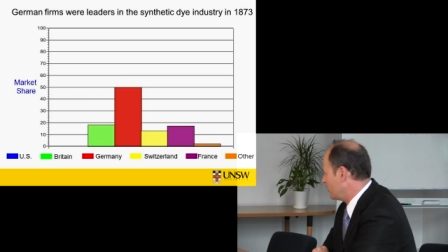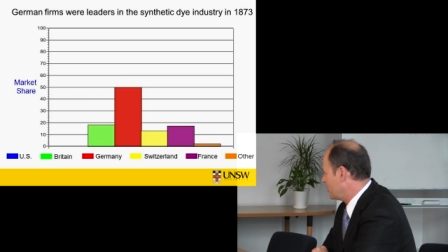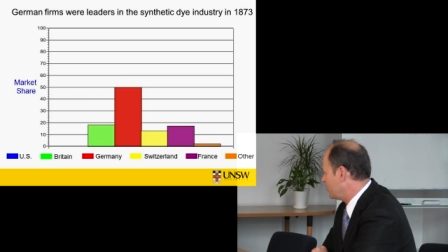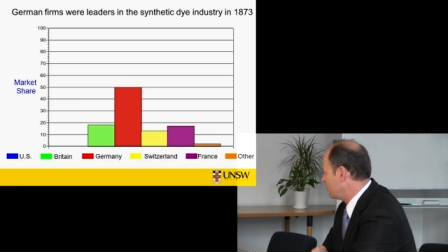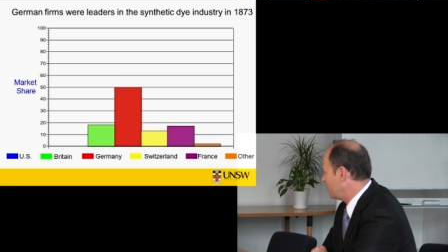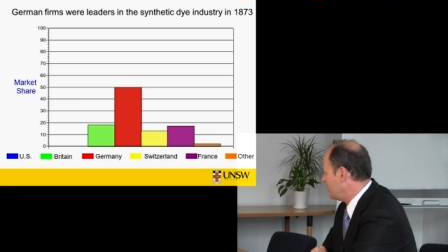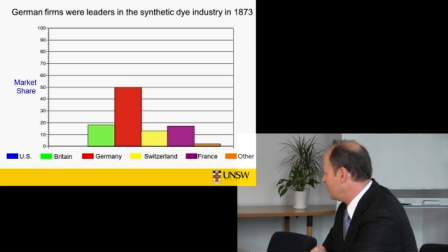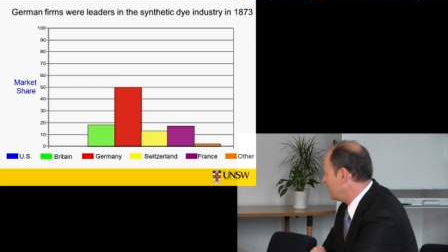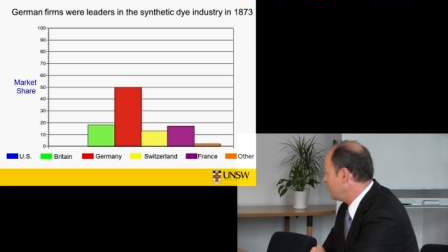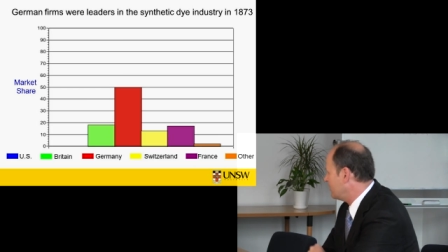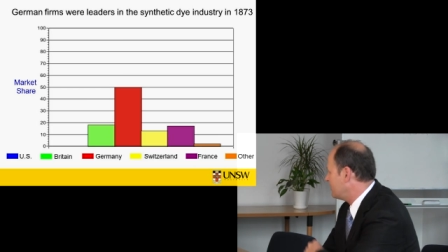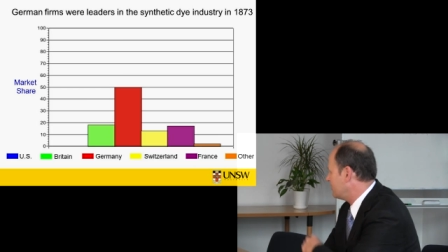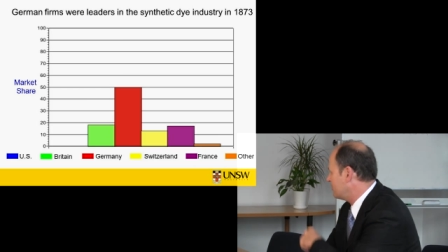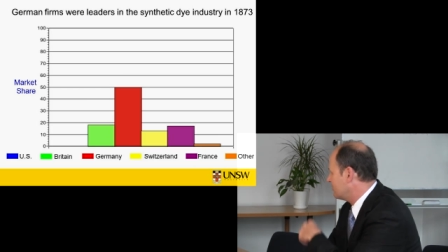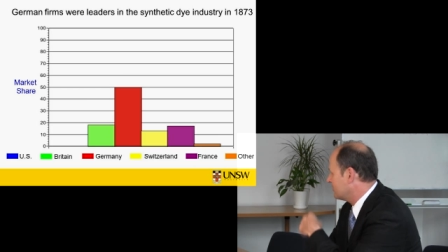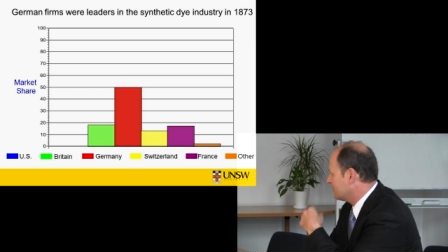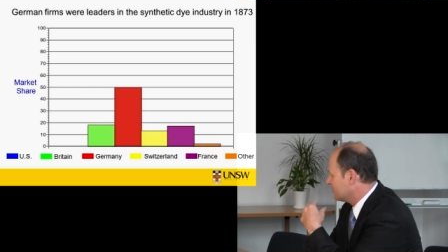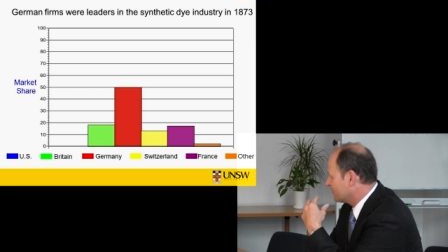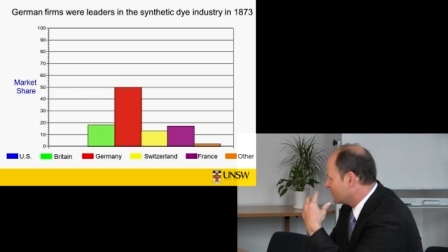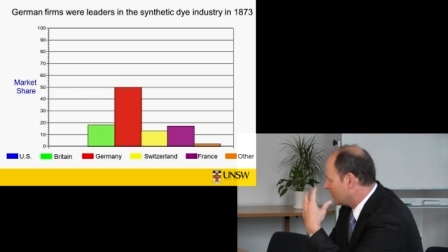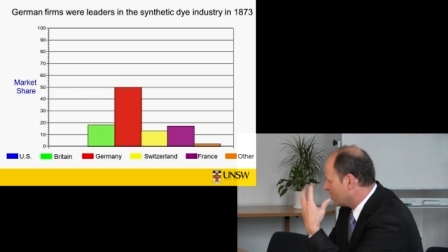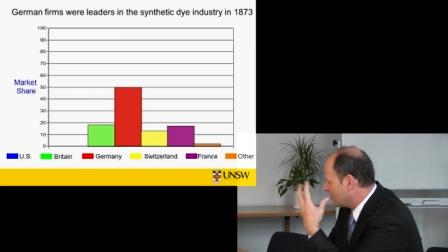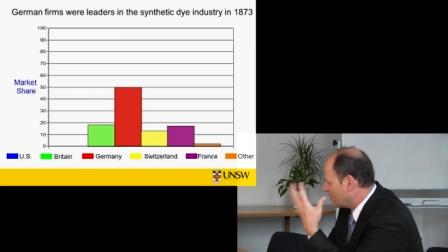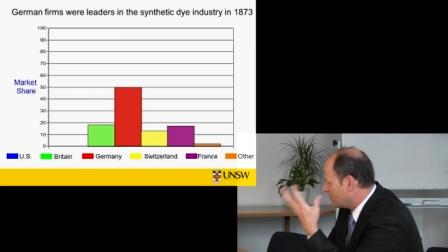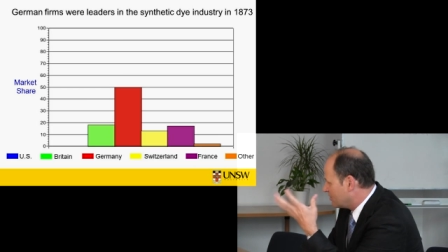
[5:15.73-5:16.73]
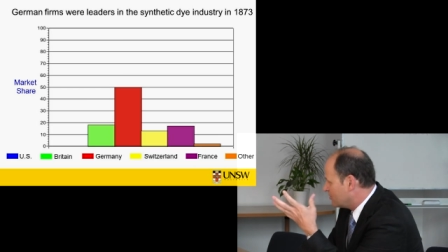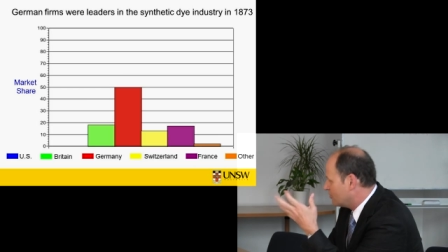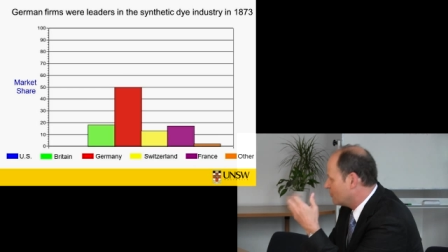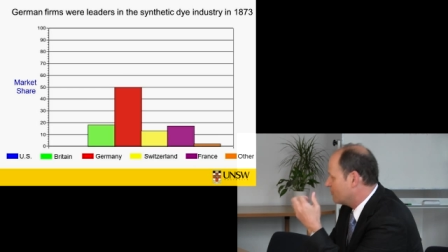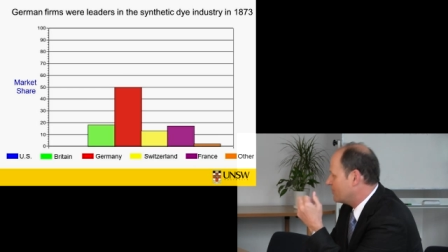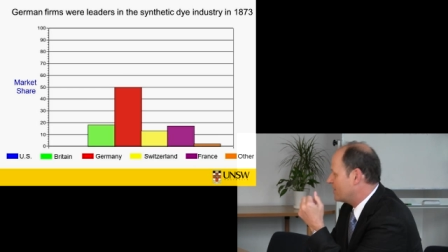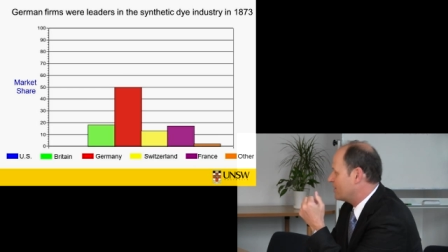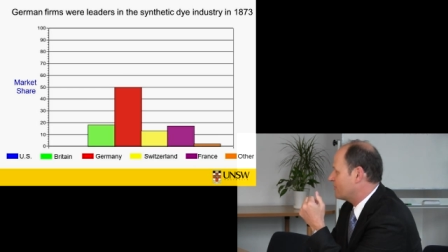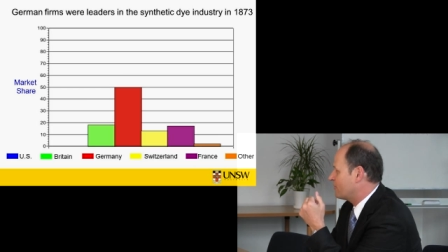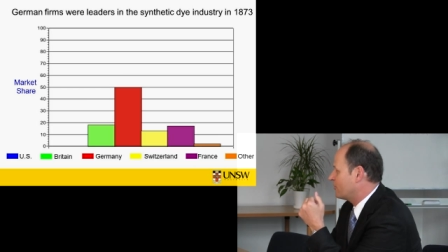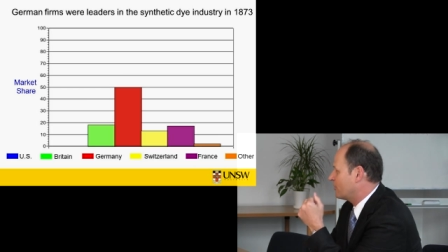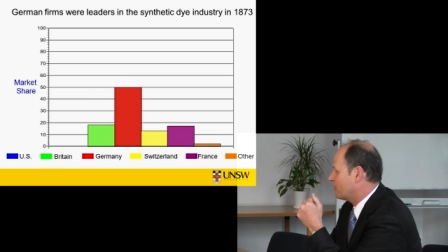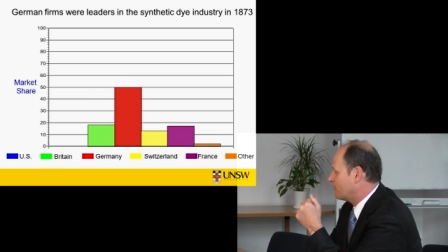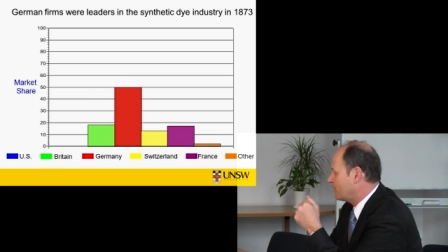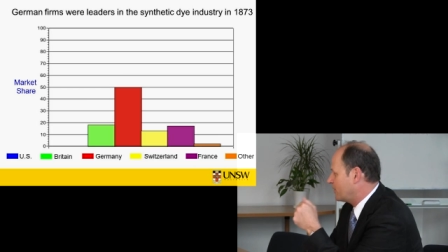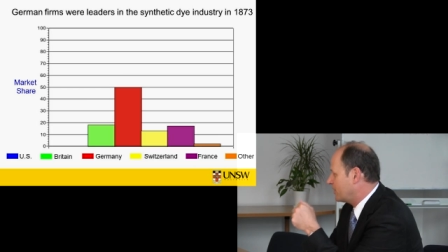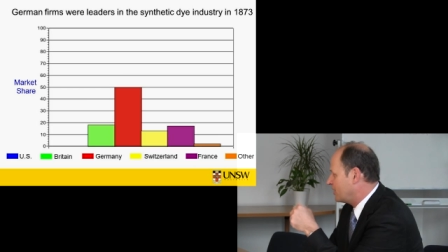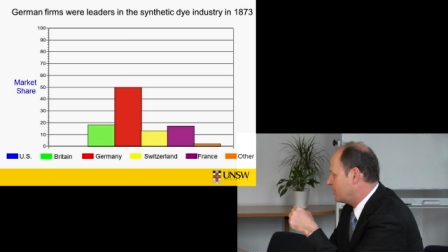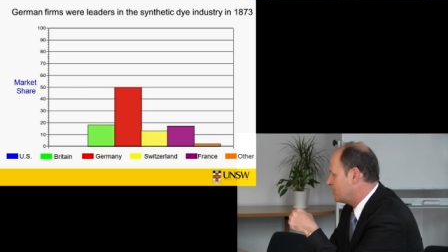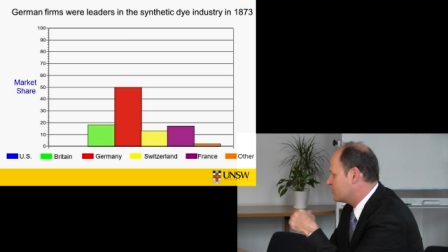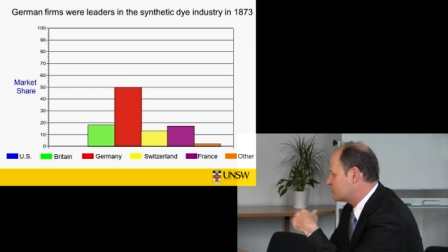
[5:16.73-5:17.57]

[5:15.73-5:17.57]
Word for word: We created, you may have heard of the